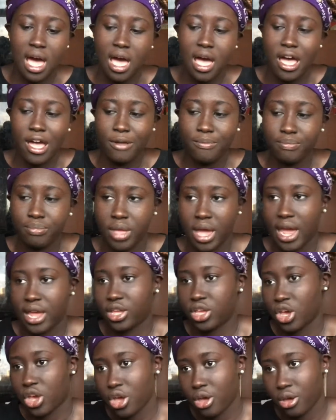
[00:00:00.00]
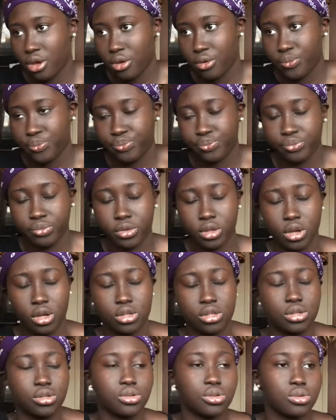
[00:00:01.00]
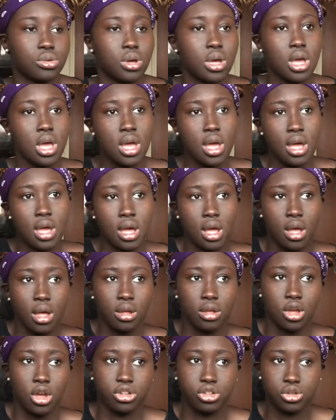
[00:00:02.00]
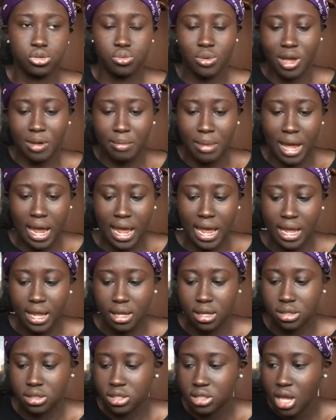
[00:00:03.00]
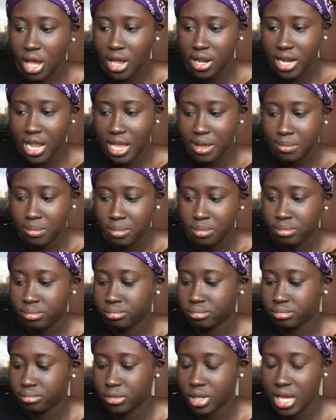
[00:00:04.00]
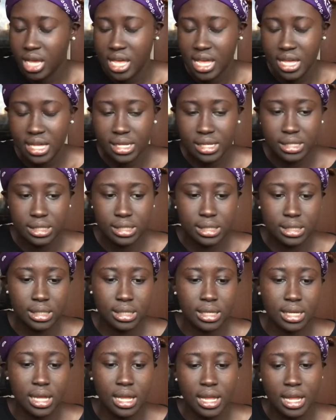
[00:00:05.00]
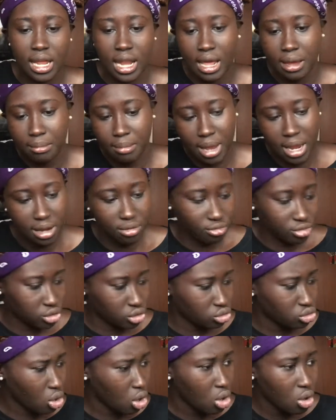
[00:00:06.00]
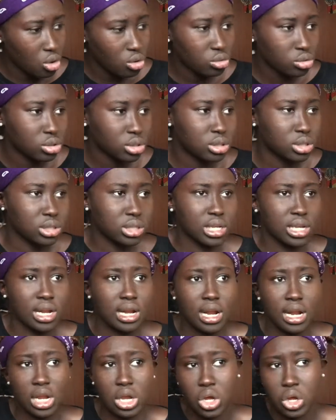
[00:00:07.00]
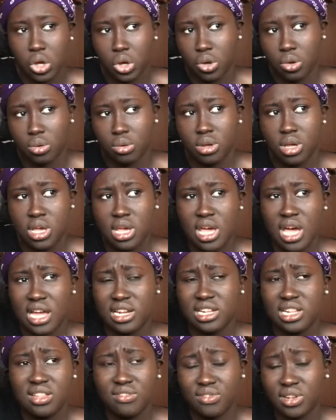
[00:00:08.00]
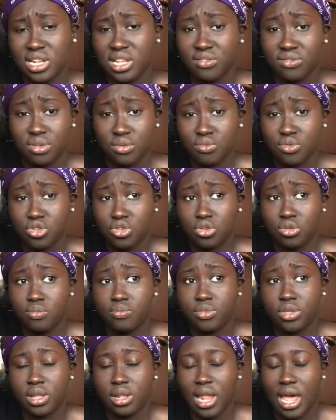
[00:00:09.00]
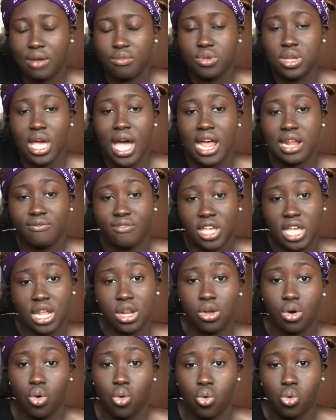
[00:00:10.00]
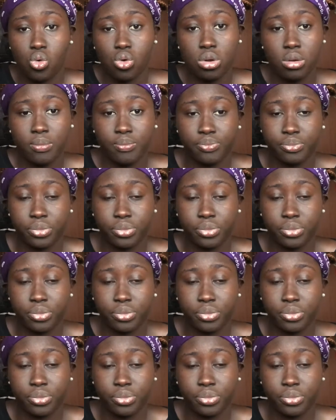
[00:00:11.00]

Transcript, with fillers: um, I go, go to, go to where my surname is, collect my results, and I go. I didn't even leave the room. Like we had it in a hall,